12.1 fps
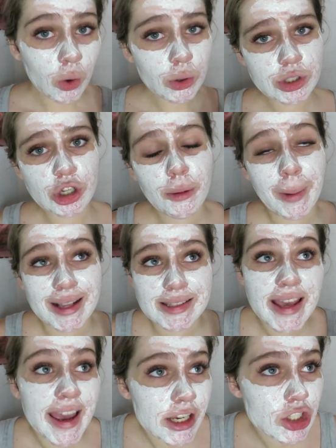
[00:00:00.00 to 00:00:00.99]
Also, my
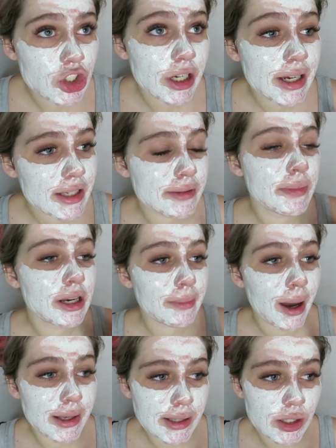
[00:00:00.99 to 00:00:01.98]
texture is
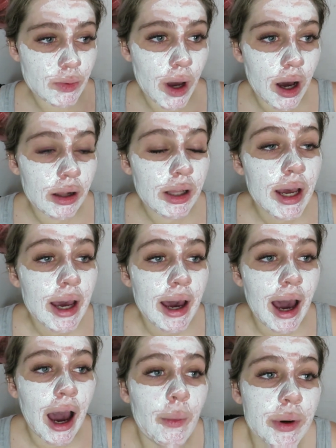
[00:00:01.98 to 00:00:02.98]
minimized as well.
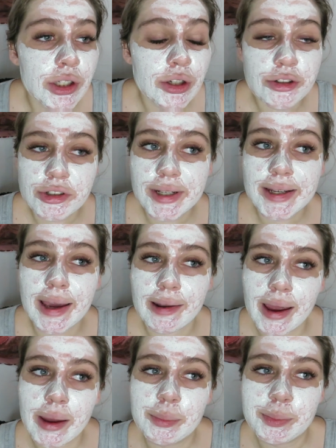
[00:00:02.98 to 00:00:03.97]
I would usually
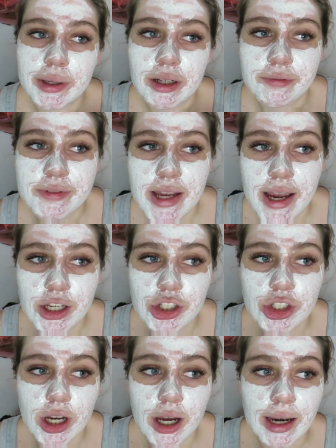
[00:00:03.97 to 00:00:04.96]
get a bit of
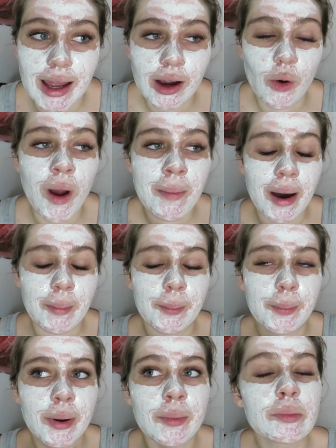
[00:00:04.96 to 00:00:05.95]
texture, like where my
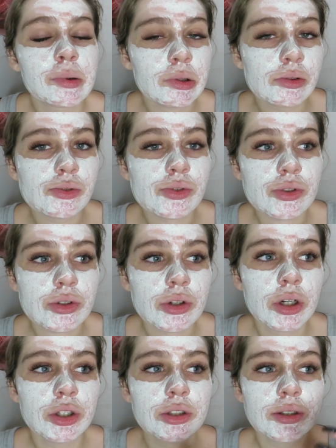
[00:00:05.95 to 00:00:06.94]
pimples,
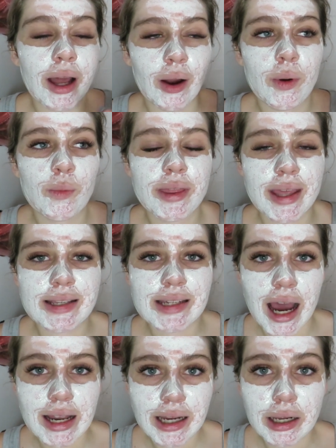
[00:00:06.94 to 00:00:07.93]
like when they
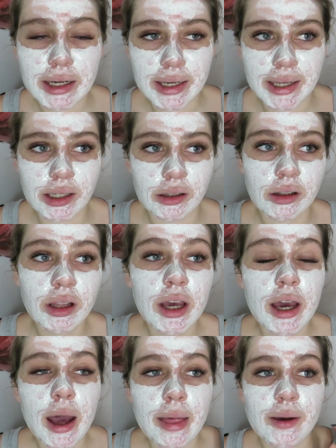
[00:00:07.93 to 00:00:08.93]
die down and heal,
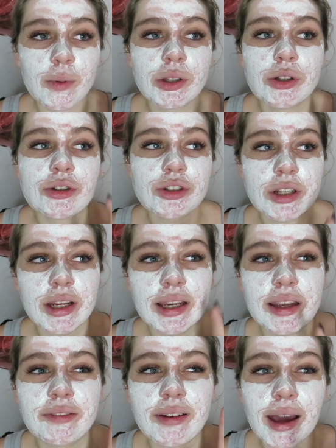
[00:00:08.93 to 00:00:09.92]
they would usually
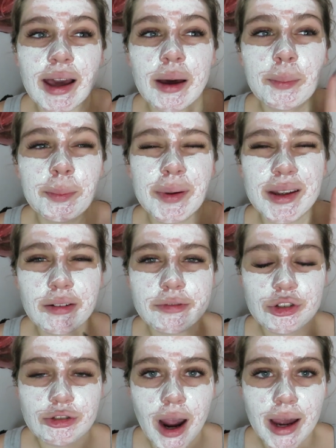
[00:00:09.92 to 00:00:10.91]
leave like a bit of
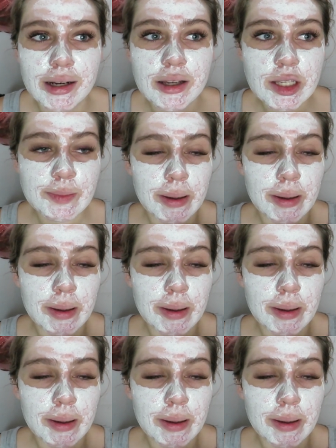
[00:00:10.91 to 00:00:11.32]
dryness.